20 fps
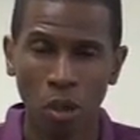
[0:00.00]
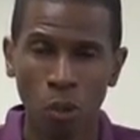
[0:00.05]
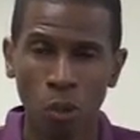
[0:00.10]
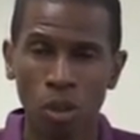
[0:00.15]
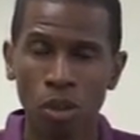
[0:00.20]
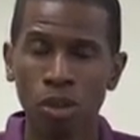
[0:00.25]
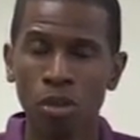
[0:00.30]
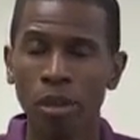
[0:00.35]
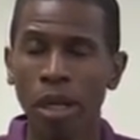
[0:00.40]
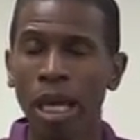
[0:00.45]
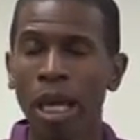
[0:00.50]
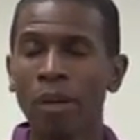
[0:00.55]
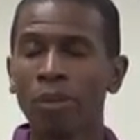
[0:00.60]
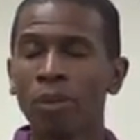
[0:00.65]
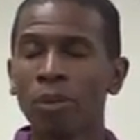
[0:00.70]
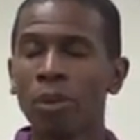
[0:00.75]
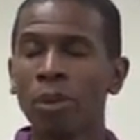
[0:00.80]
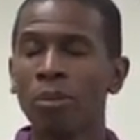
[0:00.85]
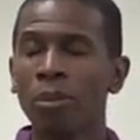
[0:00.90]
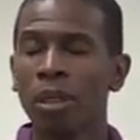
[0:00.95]
What you have
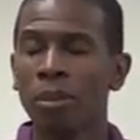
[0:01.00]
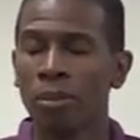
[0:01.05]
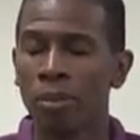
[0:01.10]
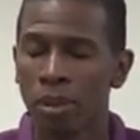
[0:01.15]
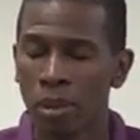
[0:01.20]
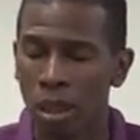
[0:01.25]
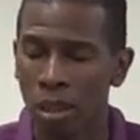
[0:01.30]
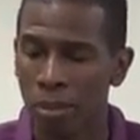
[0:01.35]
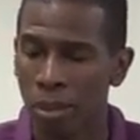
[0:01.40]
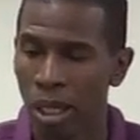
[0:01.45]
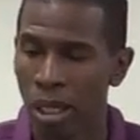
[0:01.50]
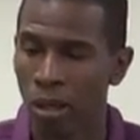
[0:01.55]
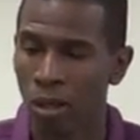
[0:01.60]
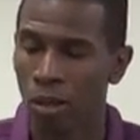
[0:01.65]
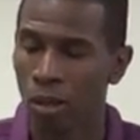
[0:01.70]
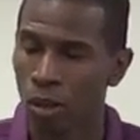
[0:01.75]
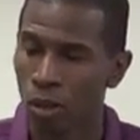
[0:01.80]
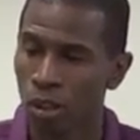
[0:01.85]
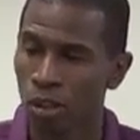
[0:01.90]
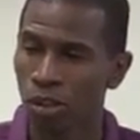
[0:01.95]
to remember
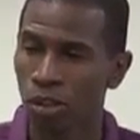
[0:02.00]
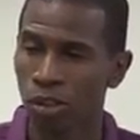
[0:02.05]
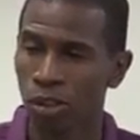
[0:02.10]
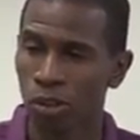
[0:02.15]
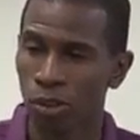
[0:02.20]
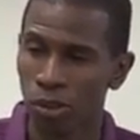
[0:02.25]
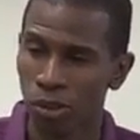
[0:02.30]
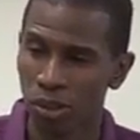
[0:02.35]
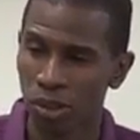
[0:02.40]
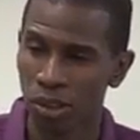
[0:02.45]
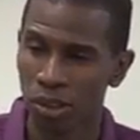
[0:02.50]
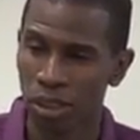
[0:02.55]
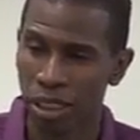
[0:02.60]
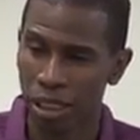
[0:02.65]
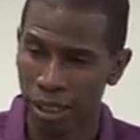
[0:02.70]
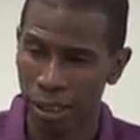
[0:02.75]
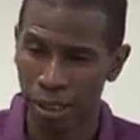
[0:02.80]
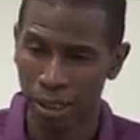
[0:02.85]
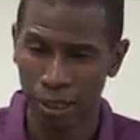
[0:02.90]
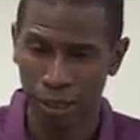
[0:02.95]
about crystals
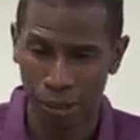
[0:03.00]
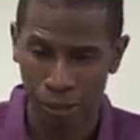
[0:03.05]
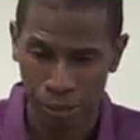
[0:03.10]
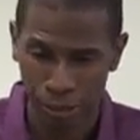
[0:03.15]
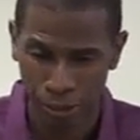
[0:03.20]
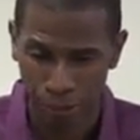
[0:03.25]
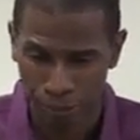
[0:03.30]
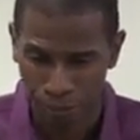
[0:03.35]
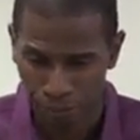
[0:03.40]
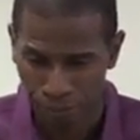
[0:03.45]
is